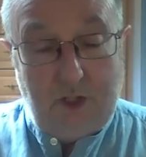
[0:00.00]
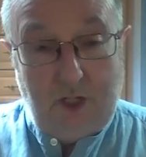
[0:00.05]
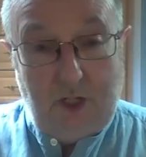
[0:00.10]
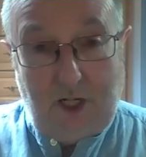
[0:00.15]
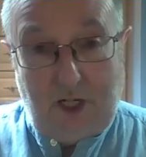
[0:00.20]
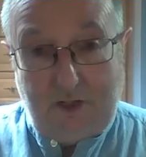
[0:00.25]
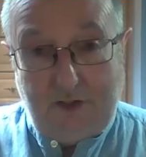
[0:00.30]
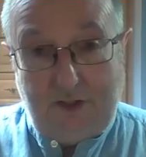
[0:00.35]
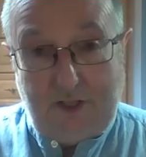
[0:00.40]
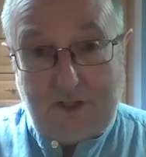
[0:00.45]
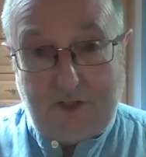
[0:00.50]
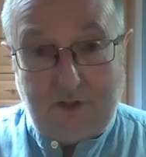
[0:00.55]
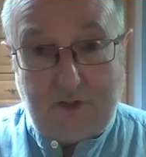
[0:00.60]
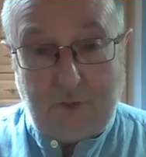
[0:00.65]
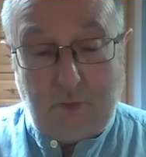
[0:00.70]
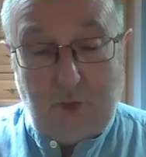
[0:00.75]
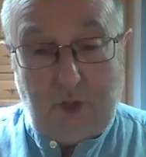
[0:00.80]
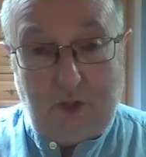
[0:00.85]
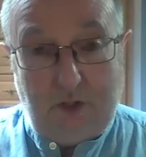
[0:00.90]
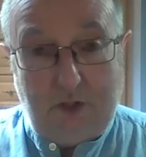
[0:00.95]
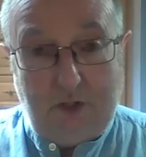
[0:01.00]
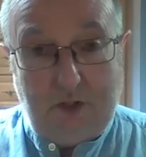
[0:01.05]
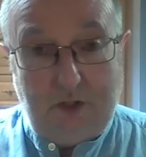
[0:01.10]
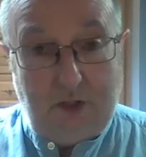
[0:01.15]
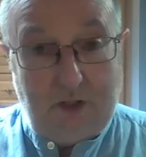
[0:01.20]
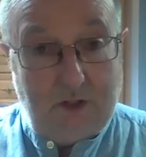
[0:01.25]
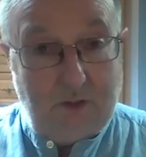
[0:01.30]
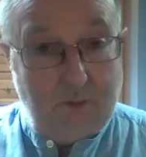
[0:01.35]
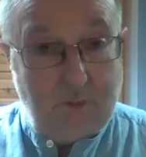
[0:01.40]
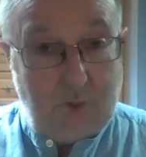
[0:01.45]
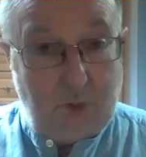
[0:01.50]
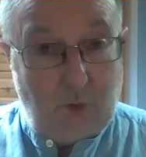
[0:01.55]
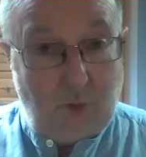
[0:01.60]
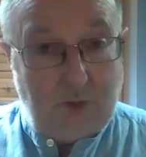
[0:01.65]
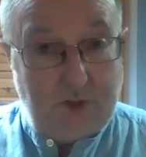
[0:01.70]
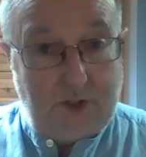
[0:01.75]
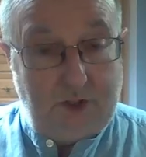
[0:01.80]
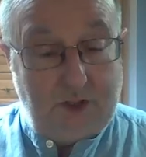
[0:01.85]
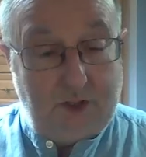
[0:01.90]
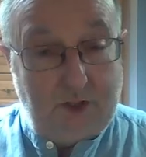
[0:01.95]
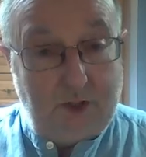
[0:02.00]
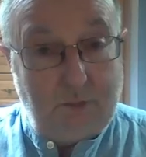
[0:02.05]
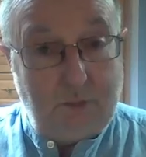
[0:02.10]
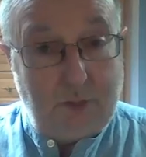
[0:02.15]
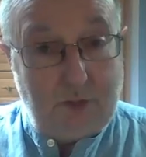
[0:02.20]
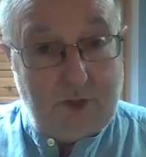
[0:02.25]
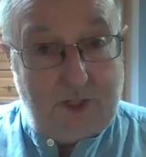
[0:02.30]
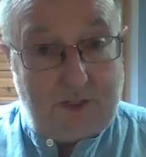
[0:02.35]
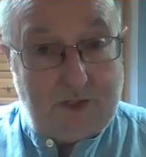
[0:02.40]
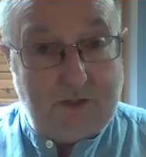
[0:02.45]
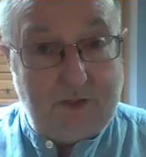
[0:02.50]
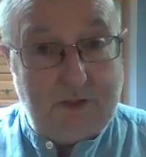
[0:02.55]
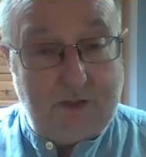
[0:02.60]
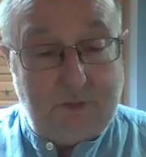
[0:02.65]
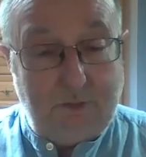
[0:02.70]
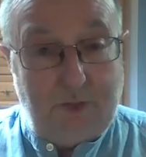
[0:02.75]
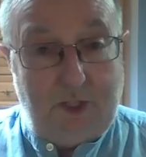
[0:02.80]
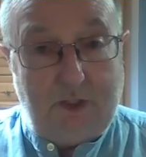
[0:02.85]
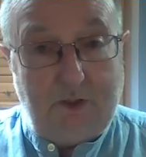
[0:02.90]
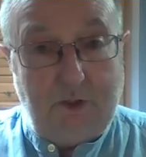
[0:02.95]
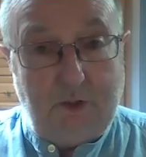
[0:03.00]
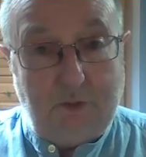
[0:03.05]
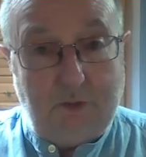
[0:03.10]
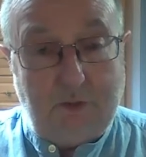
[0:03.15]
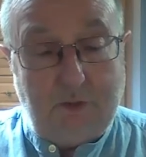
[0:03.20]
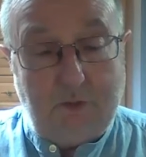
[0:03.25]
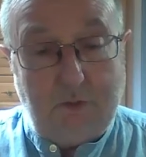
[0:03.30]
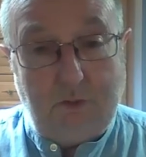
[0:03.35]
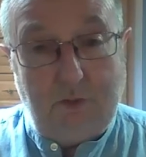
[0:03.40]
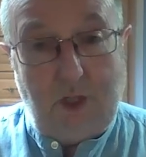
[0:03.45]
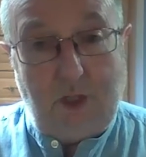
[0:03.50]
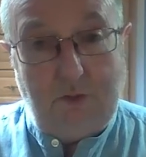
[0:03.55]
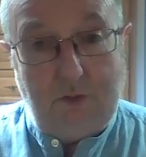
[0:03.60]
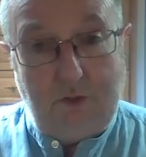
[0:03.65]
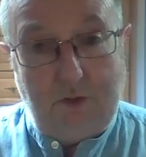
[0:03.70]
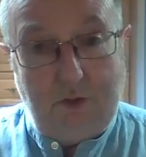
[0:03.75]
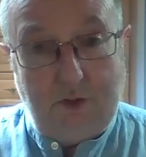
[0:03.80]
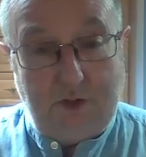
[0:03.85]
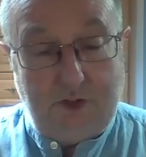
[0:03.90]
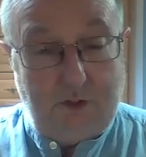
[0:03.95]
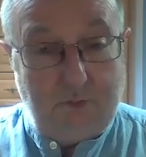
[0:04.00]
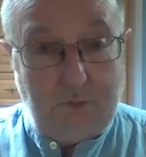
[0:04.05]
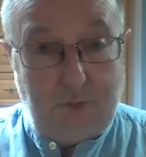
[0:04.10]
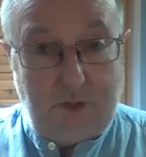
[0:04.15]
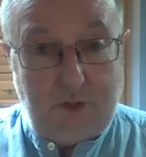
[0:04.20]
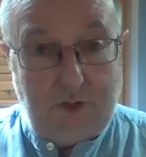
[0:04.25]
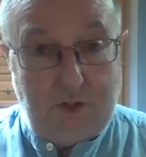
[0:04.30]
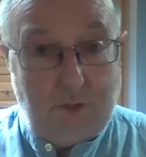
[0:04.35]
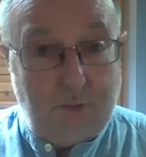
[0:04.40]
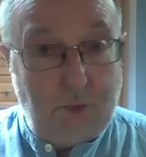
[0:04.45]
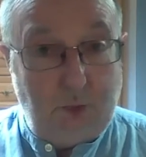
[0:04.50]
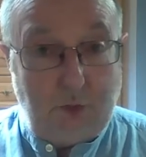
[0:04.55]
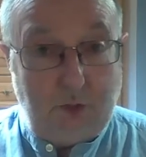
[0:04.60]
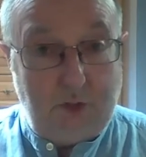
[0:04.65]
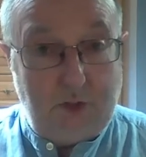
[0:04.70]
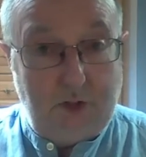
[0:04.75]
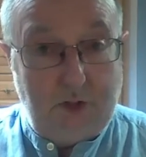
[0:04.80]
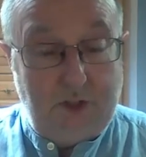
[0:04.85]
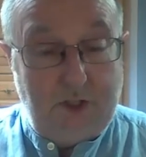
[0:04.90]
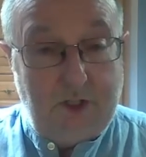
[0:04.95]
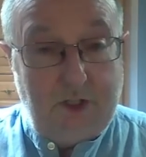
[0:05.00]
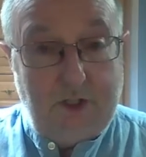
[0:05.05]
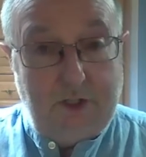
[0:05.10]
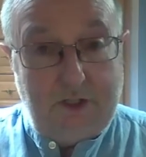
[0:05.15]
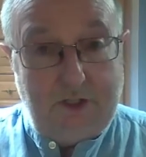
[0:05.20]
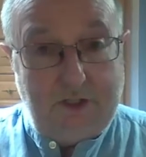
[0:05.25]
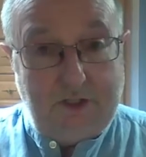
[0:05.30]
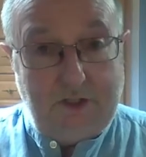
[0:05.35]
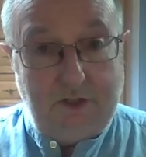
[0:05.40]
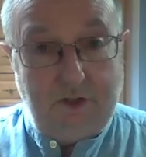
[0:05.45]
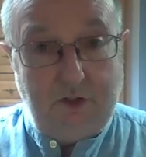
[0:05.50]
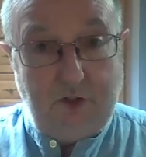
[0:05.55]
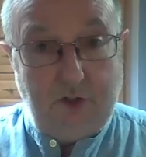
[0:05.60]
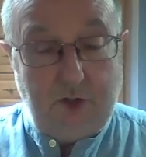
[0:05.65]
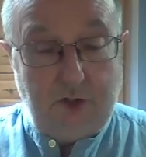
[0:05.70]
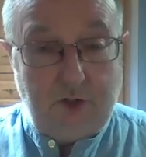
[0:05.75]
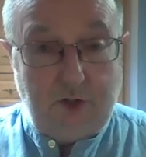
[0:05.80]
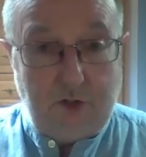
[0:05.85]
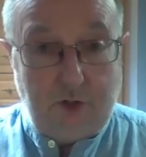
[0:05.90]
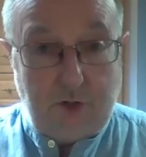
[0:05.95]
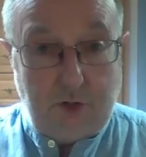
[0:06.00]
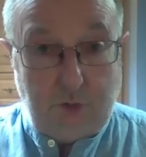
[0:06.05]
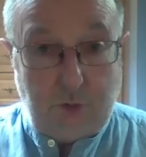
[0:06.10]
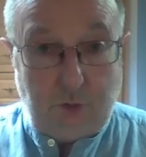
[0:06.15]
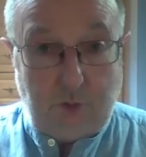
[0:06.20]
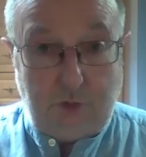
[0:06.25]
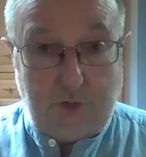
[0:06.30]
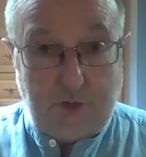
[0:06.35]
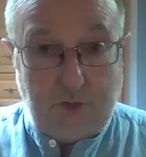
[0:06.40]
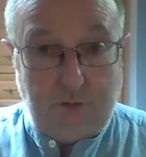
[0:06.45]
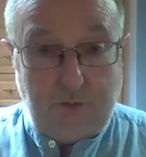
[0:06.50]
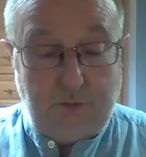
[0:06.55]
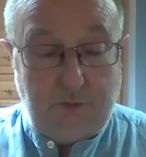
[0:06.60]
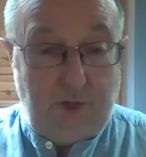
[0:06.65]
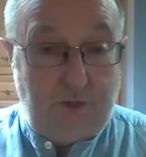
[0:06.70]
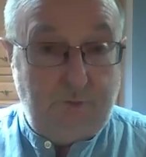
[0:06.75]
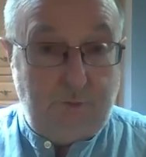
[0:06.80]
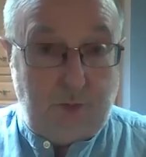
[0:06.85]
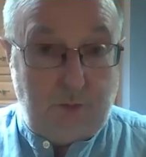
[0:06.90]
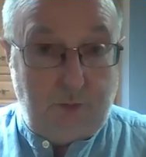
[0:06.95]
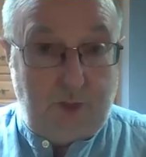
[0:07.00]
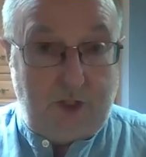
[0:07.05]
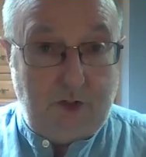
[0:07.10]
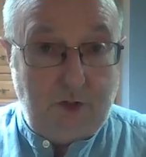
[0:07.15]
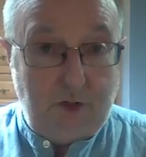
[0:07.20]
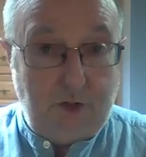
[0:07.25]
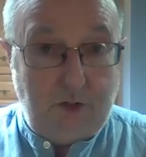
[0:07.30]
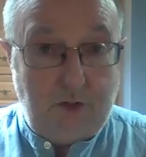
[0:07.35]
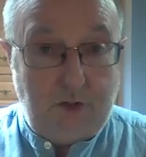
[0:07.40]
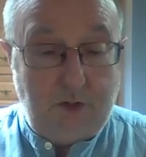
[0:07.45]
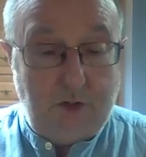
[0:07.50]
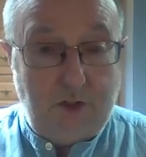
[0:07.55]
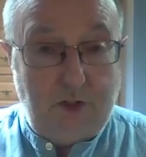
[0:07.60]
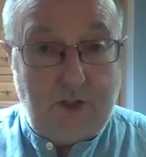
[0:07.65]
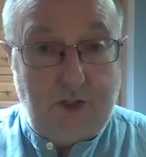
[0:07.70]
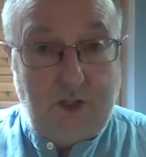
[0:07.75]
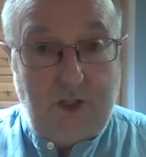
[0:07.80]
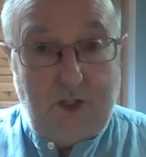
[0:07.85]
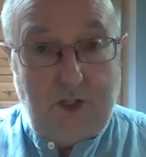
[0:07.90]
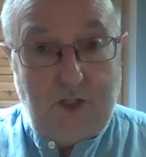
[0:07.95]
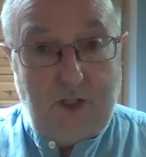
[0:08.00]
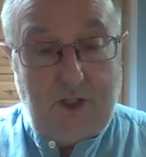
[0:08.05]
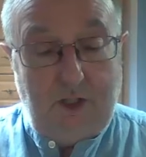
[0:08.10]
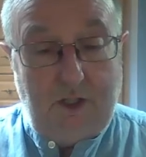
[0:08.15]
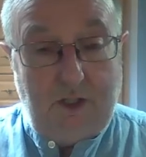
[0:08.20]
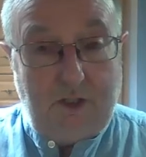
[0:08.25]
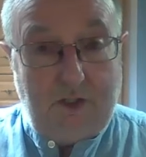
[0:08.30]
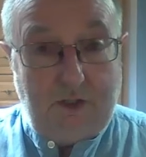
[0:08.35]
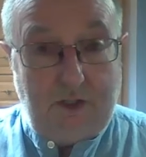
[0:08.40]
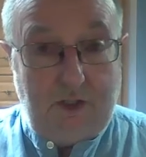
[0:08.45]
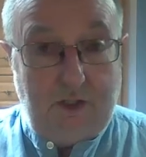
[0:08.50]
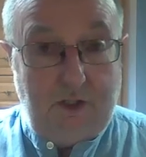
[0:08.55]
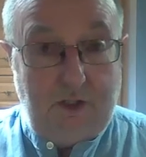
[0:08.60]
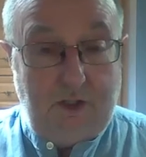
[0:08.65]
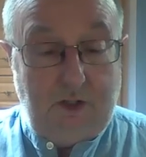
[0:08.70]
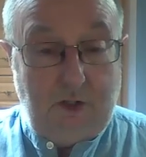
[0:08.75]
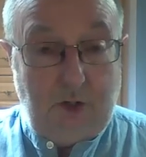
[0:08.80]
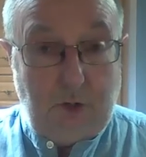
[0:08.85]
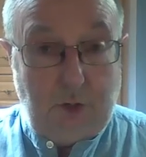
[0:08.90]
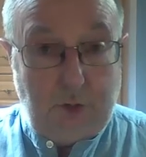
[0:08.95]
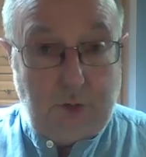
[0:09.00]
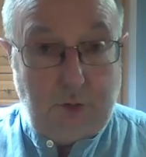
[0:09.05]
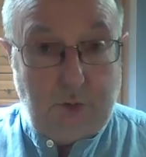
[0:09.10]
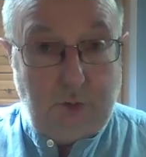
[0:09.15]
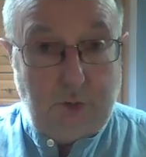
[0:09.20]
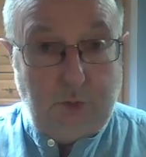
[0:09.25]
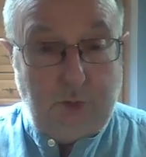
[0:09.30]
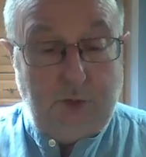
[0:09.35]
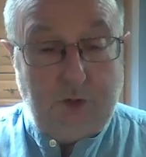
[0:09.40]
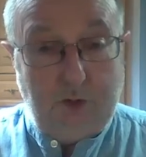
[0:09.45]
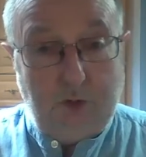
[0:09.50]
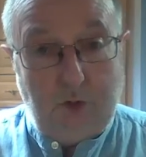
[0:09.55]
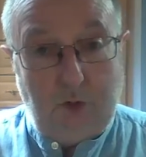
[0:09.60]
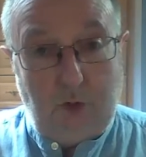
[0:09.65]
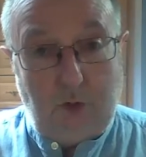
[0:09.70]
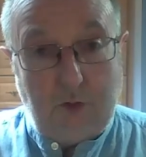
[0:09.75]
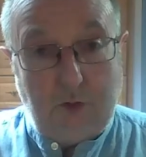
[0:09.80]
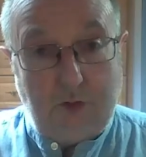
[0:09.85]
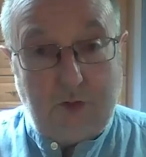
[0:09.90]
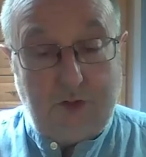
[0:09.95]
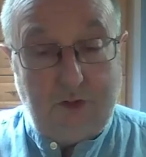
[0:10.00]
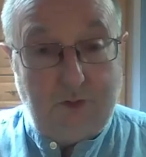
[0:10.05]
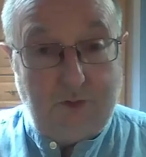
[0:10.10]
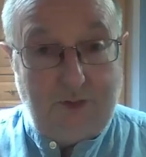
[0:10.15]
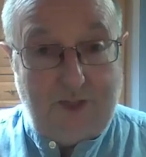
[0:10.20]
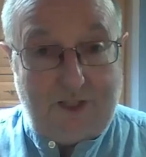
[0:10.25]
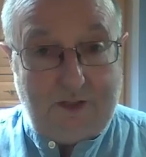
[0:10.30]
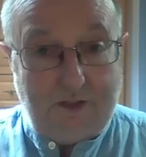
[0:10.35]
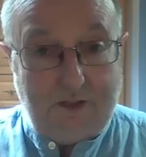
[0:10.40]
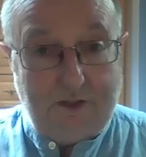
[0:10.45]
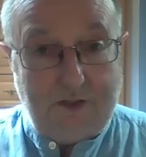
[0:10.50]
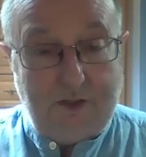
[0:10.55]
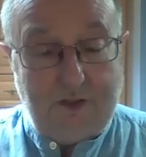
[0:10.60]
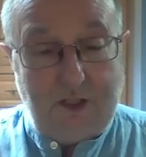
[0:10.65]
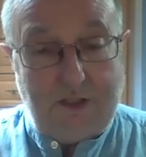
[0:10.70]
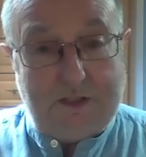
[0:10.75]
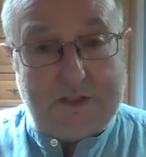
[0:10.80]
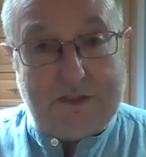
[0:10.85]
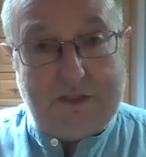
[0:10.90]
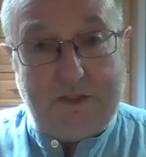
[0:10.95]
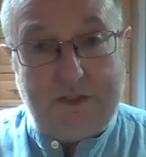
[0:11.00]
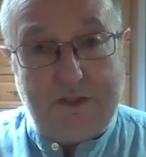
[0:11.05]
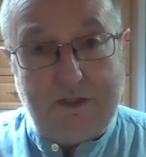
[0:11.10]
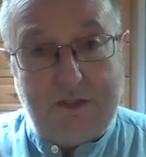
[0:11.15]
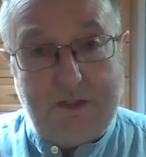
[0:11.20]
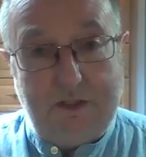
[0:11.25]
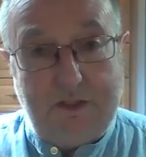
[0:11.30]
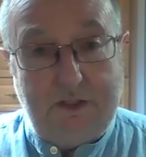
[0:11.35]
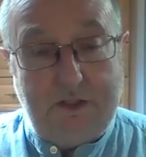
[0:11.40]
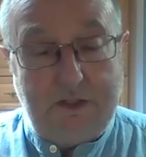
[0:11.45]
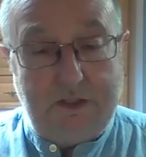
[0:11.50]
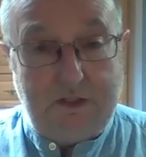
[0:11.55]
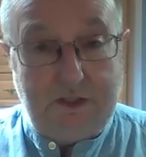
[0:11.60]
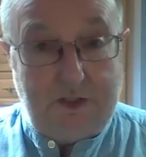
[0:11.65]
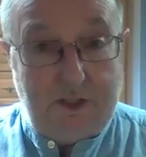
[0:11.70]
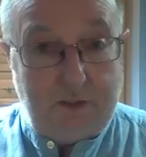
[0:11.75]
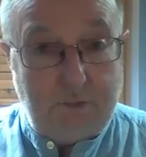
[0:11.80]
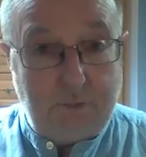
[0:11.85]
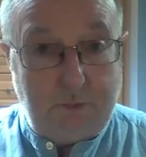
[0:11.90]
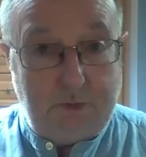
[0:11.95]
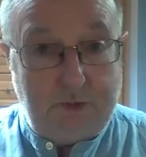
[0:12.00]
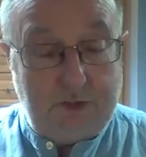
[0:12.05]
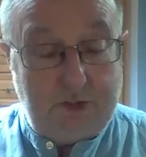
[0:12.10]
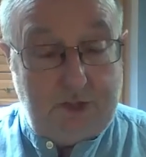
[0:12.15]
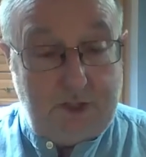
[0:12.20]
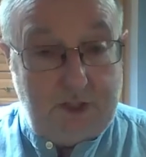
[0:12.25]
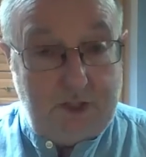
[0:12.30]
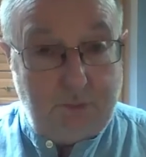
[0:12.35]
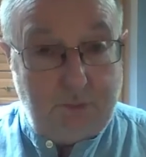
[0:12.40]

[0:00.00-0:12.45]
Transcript: And that's why I'm calling it a practice manual rather than simply a book. It isn't just a source of information. It includes lots of exercises, tips, key